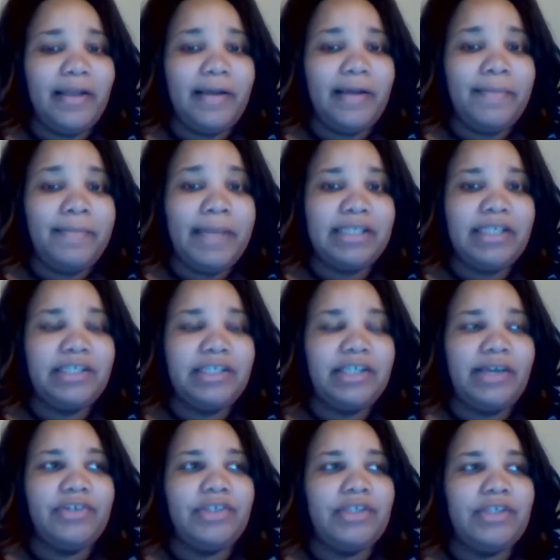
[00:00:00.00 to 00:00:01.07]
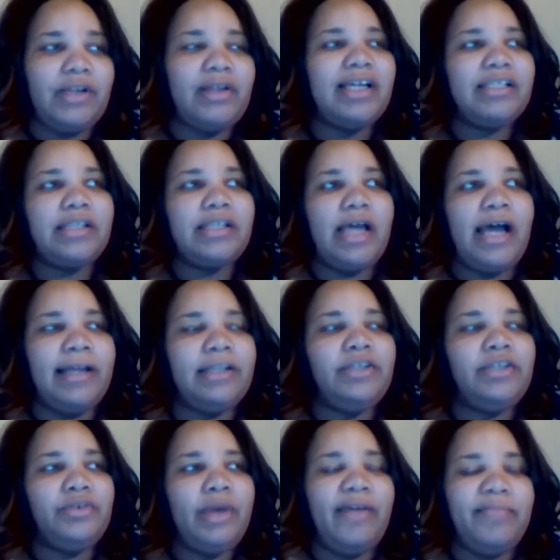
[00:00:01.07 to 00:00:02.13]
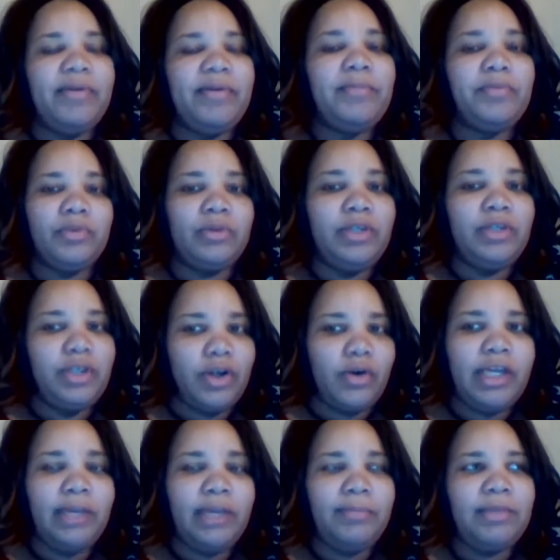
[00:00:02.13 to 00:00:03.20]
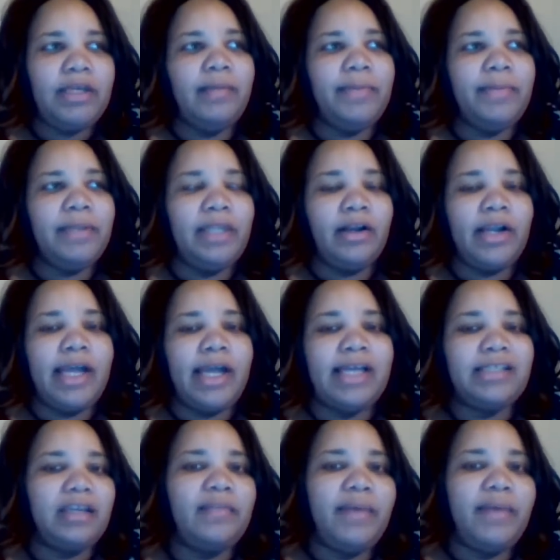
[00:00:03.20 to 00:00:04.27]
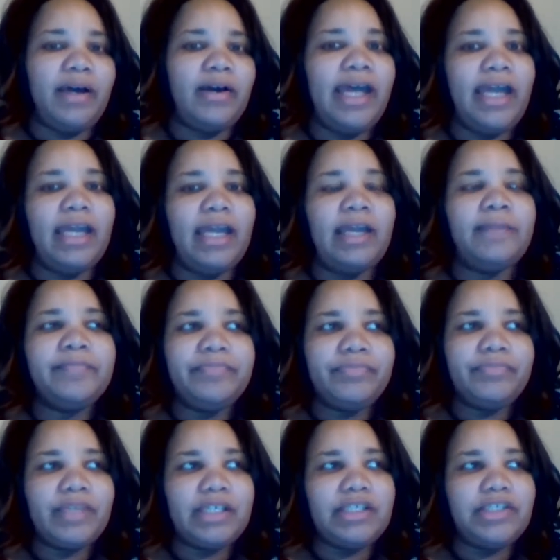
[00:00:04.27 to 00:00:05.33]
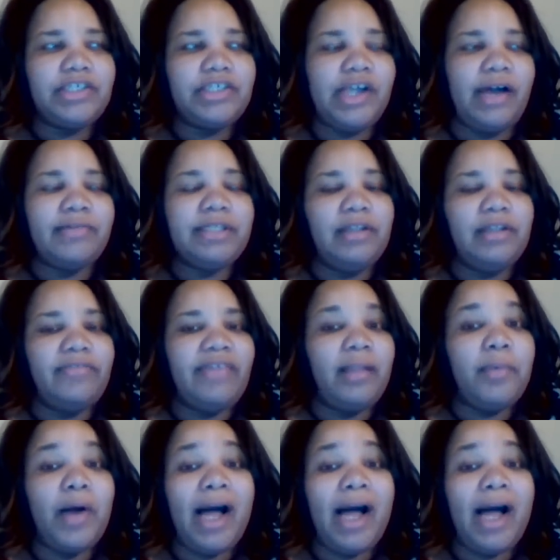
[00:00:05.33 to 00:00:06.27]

message after, so because I do have people hit me up and they're asking about, hey, is this job still available?